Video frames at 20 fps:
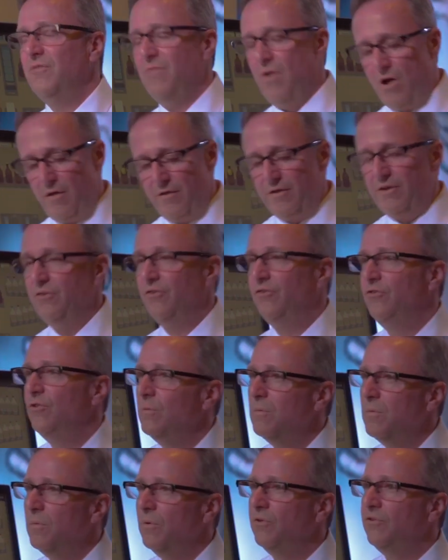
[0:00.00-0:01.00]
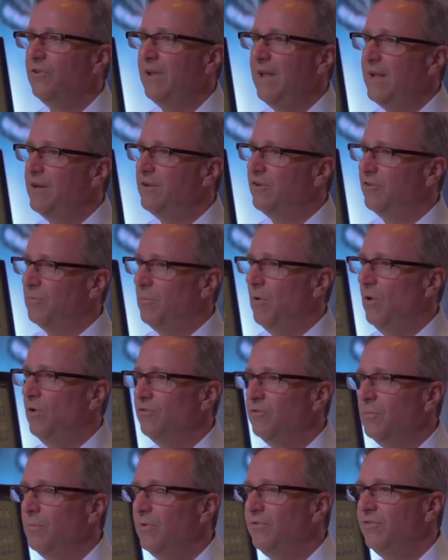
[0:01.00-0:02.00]
of all the consumables and
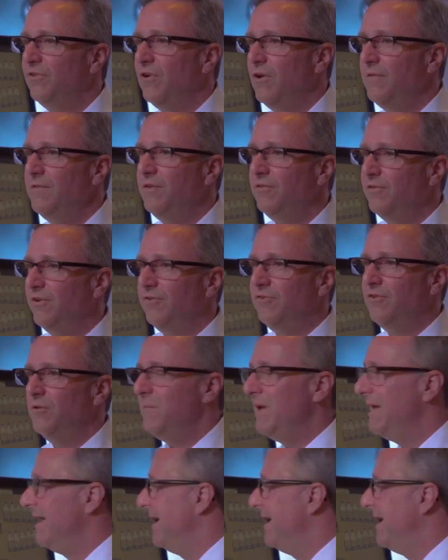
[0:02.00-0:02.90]
disposables on the system